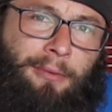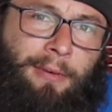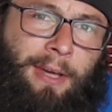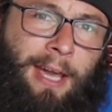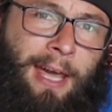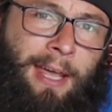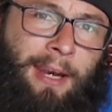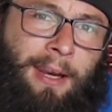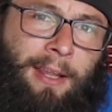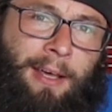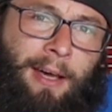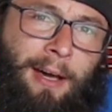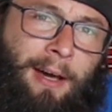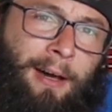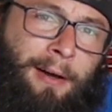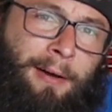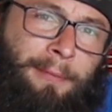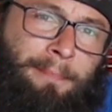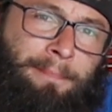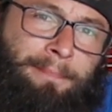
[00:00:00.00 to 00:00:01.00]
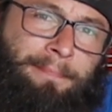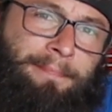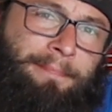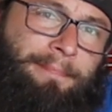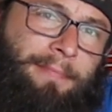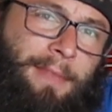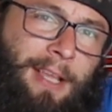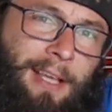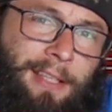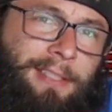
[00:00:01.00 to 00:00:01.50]
you again.
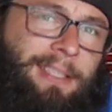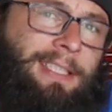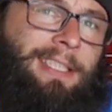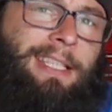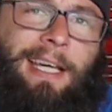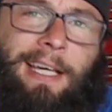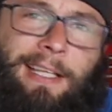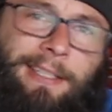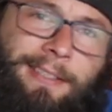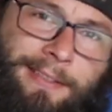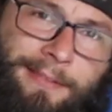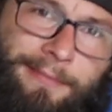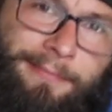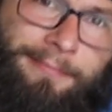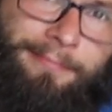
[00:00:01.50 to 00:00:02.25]
I'll see you guys.